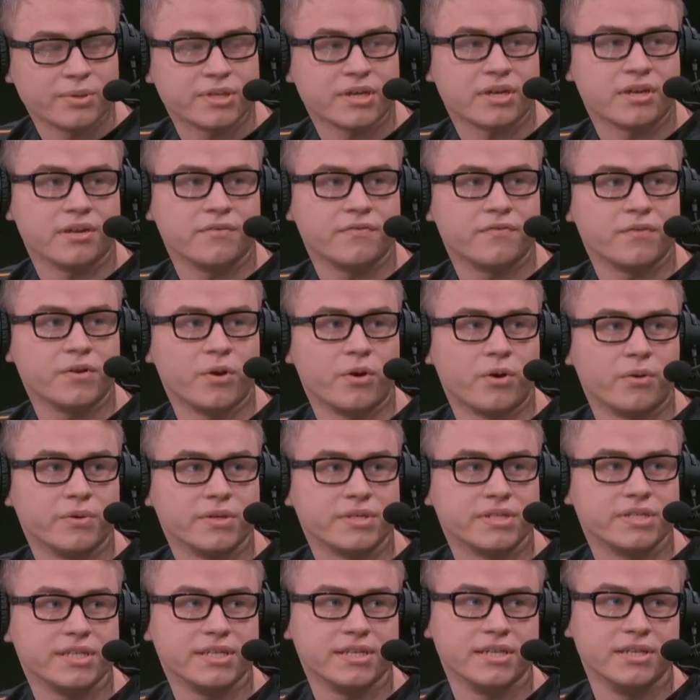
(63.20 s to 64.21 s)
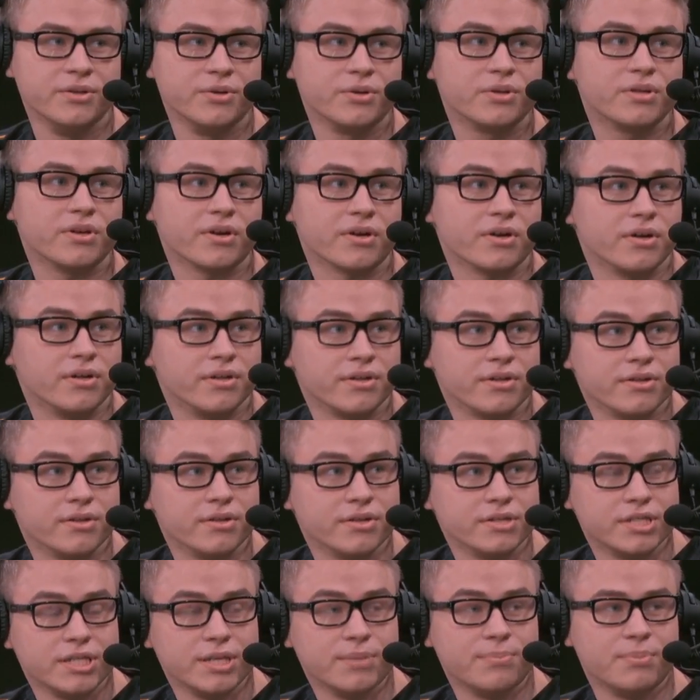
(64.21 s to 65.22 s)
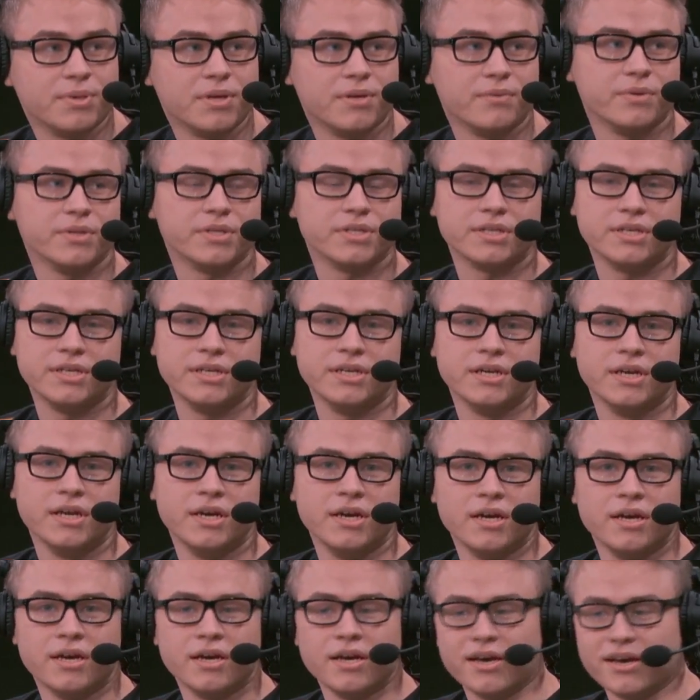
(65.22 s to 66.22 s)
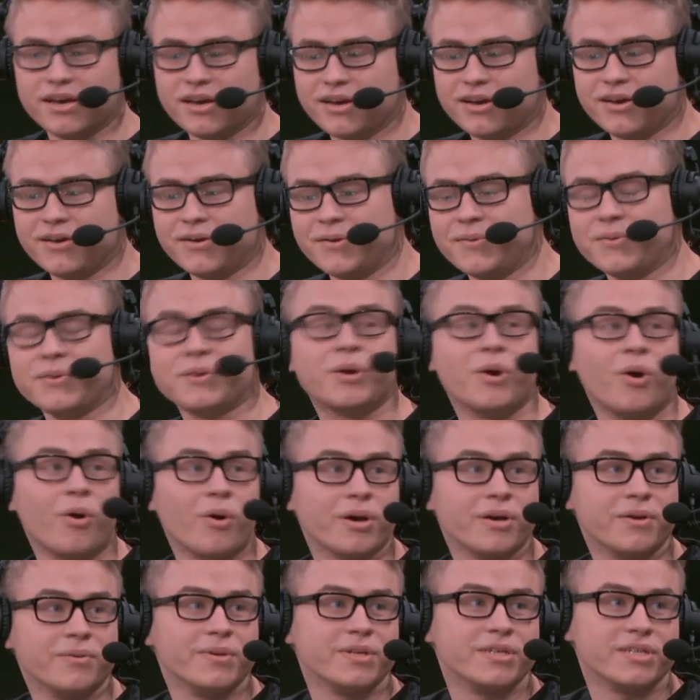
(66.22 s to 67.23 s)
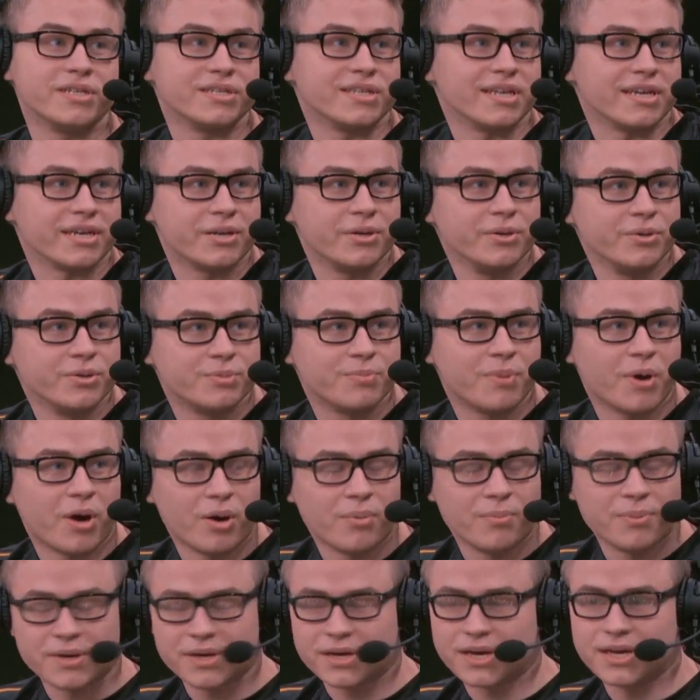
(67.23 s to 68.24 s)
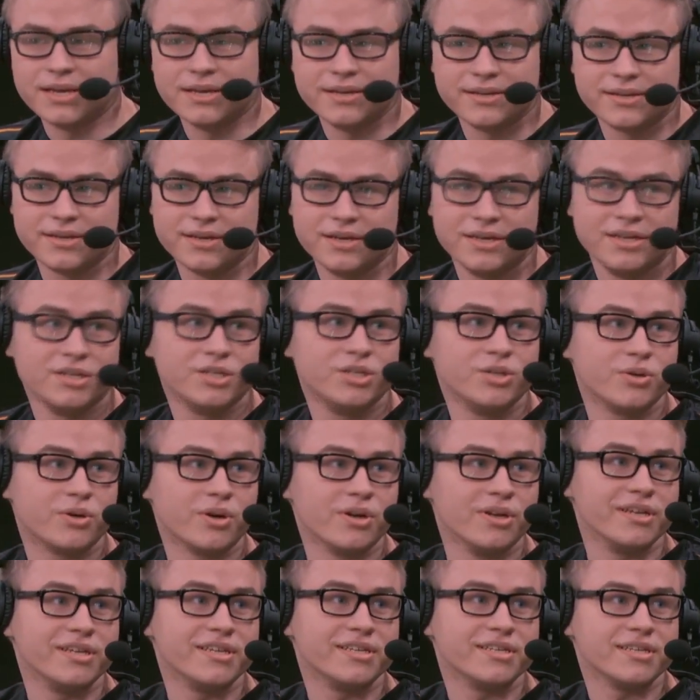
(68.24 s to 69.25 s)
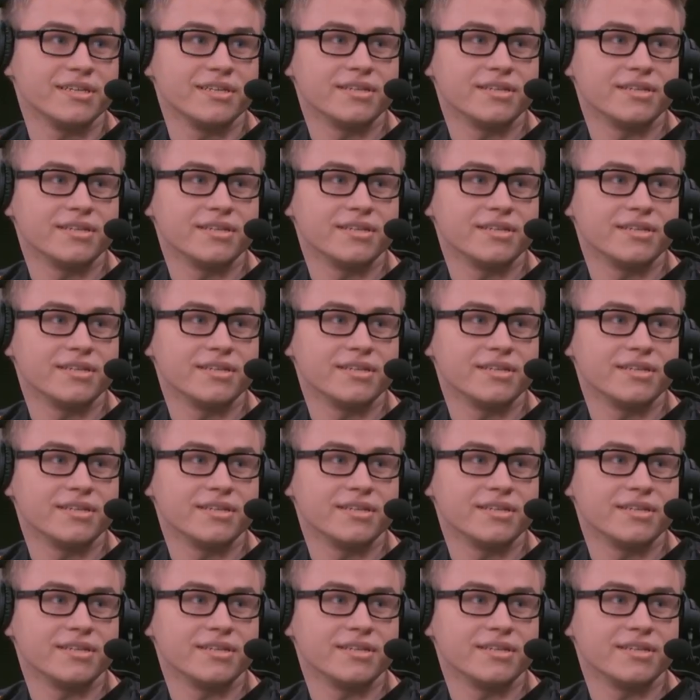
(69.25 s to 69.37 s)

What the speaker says: and Fiora, we see Nukeduck on GP, we see Corki, which is like huge power pick, and Shook on Lee Sin.